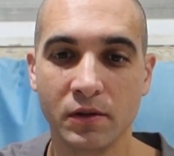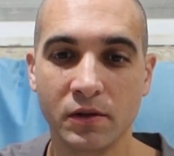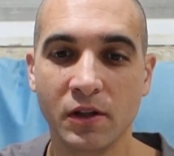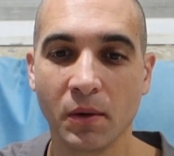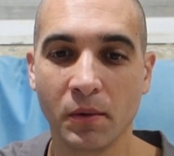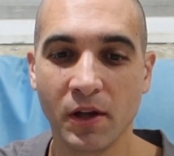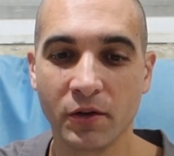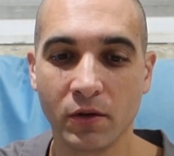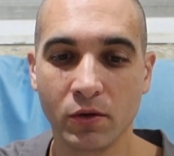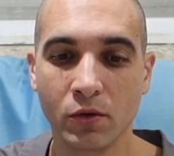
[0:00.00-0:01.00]

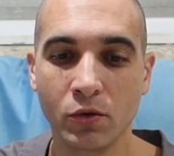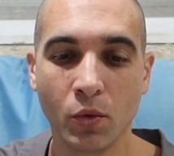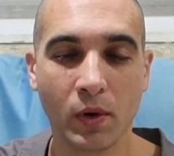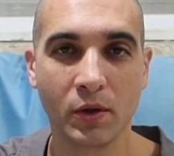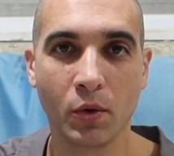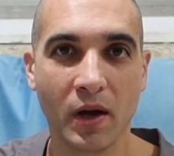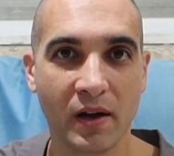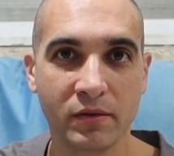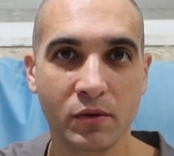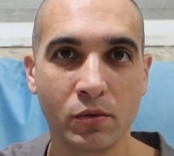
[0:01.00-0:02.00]
Determination to do what you
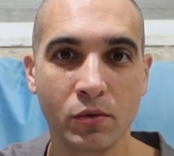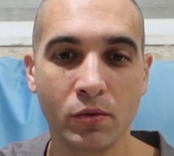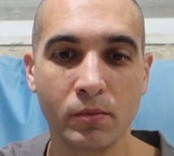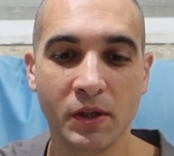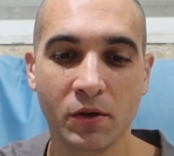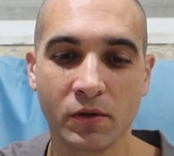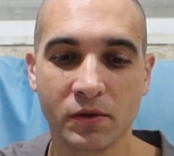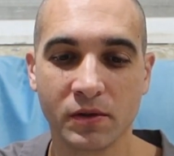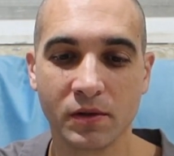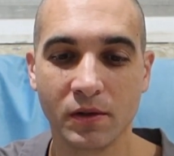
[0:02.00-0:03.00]
have to do,
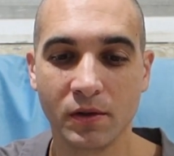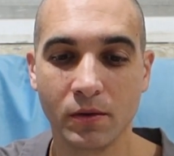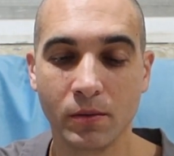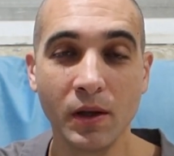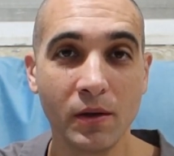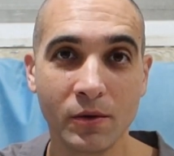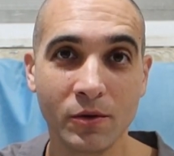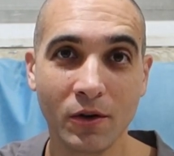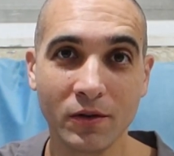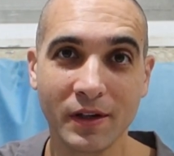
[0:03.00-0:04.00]
because you
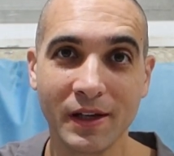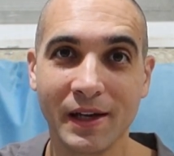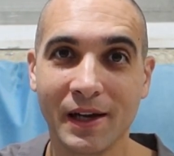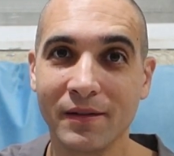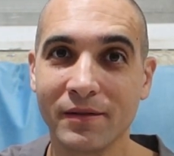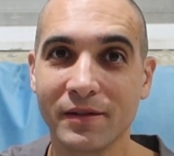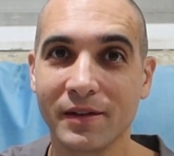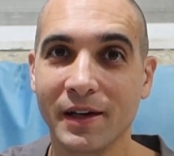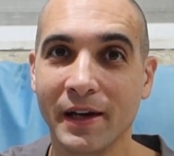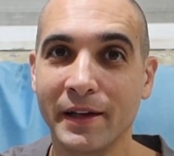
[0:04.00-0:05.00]
don't really have
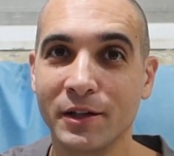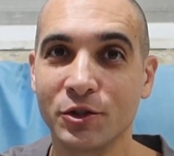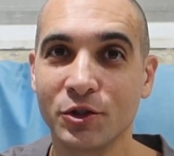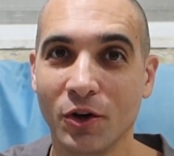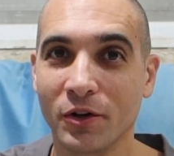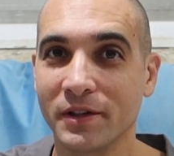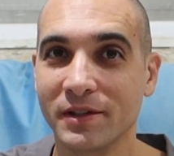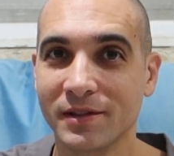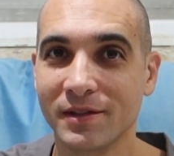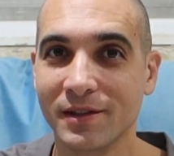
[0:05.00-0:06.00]
any
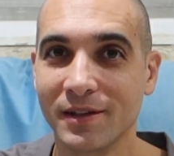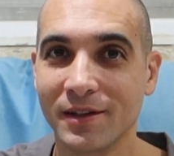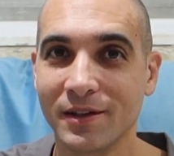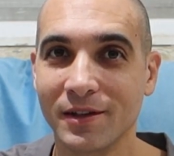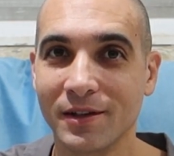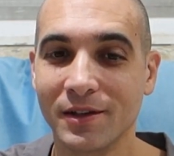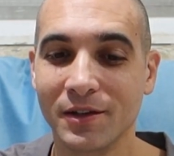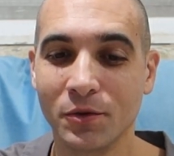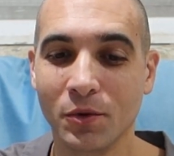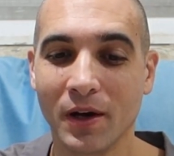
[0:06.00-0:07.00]
choice.
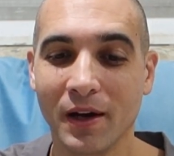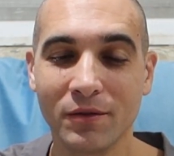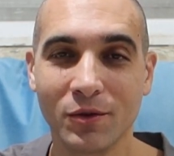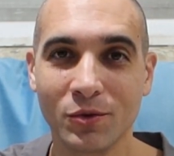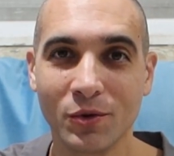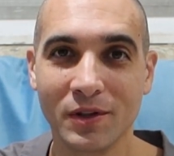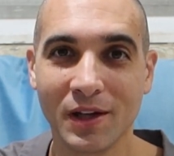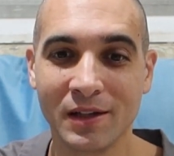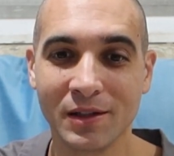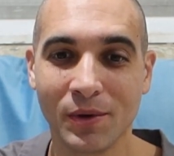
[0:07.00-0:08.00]
You have to do it,
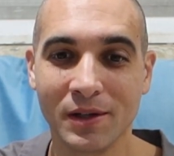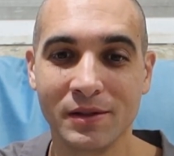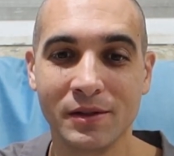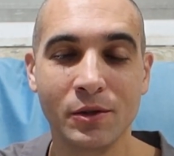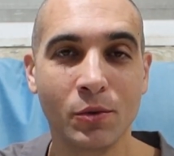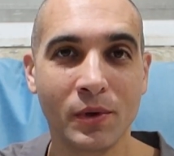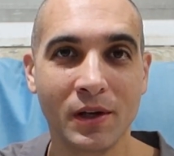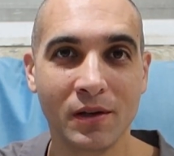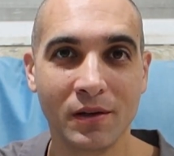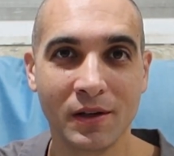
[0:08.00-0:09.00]
otherwise you
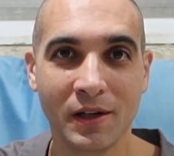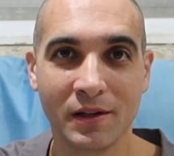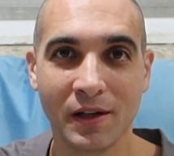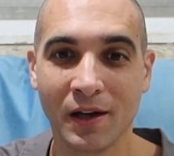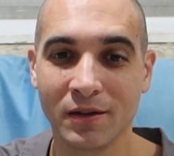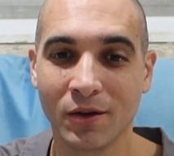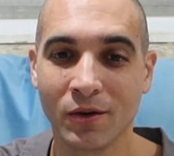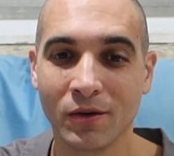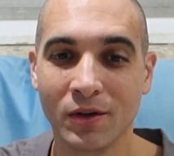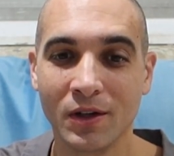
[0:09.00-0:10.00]
will get hurt
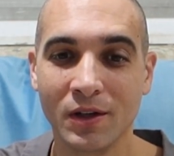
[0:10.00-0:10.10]
or